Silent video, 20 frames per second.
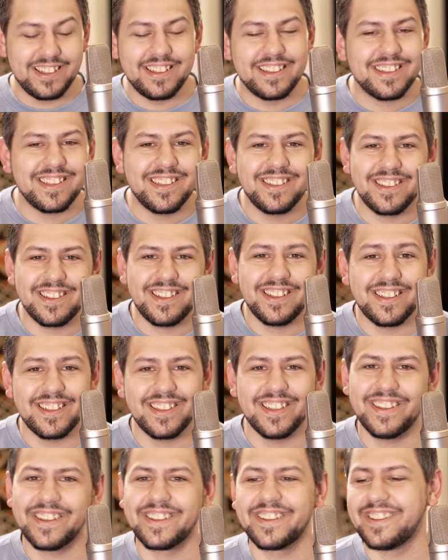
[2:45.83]

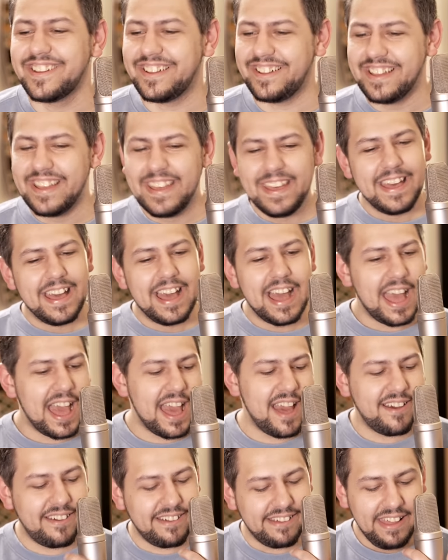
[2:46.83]

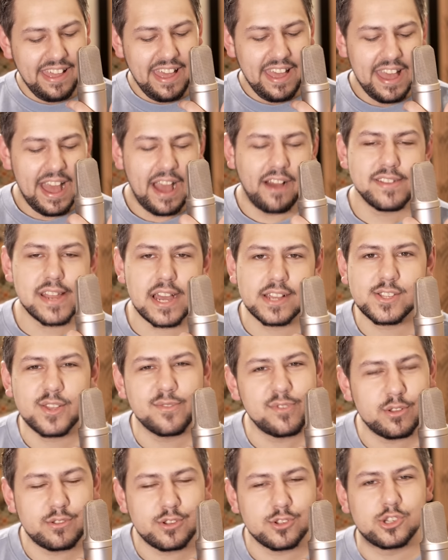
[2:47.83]
How nice
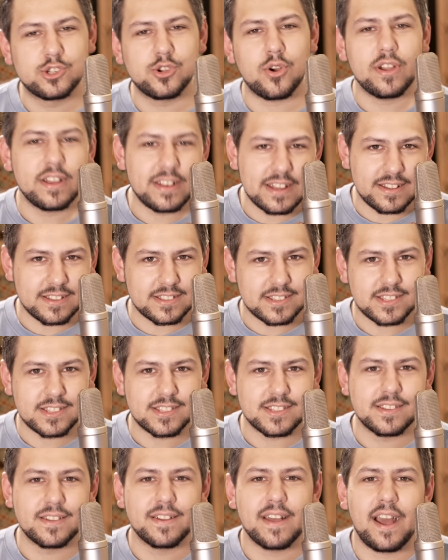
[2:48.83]
of you to join
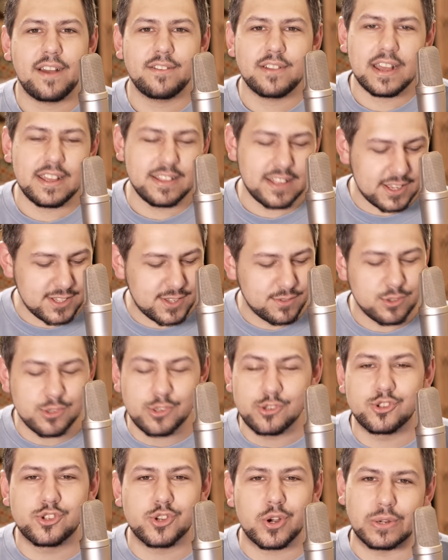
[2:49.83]
us. How nice of
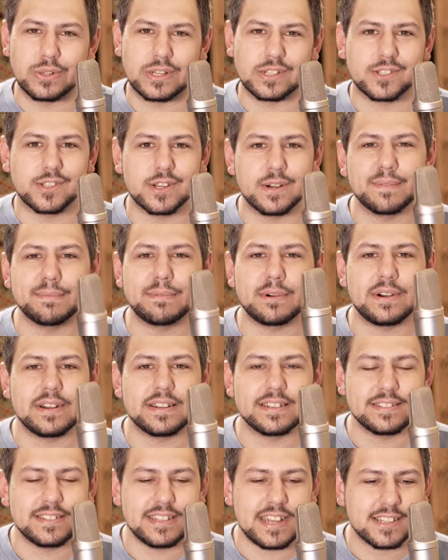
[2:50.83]
you to join us, oh
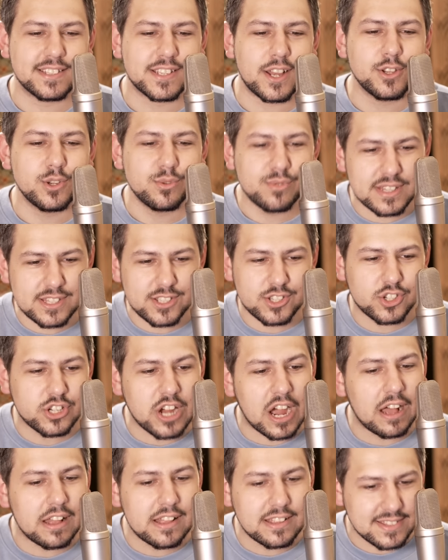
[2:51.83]
boy. Yes, are you with us,
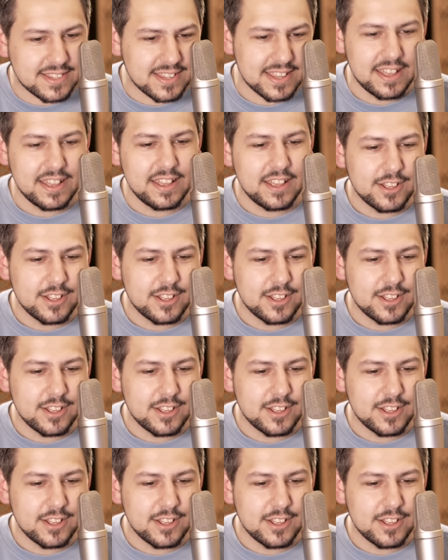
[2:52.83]
Charles?